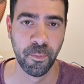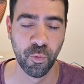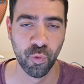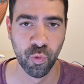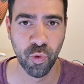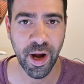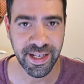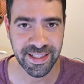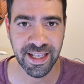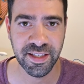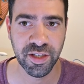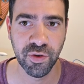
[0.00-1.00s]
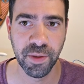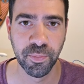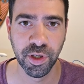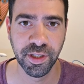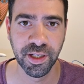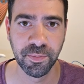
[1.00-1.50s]
Why is that so
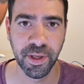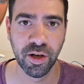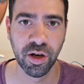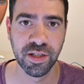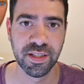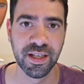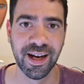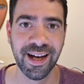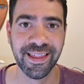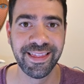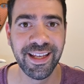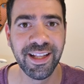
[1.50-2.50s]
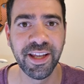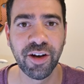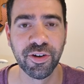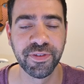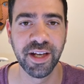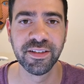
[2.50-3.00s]
important? Because until the
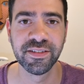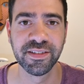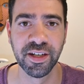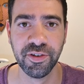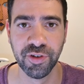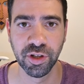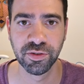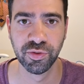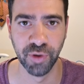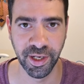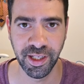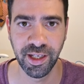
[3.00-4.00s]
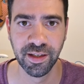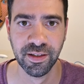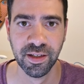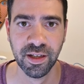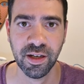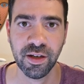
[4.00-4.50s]
containers are not ready,
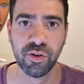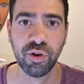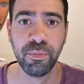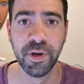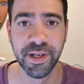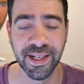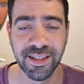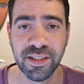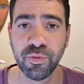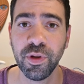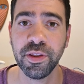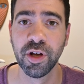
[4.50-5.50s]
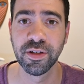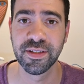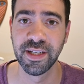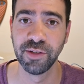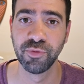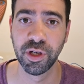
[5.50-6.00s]
Kubernetes will not
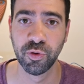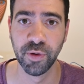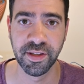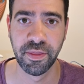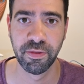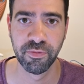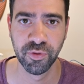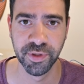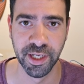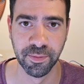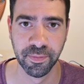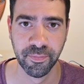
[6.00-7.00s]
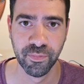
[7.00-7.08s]
send requests through them.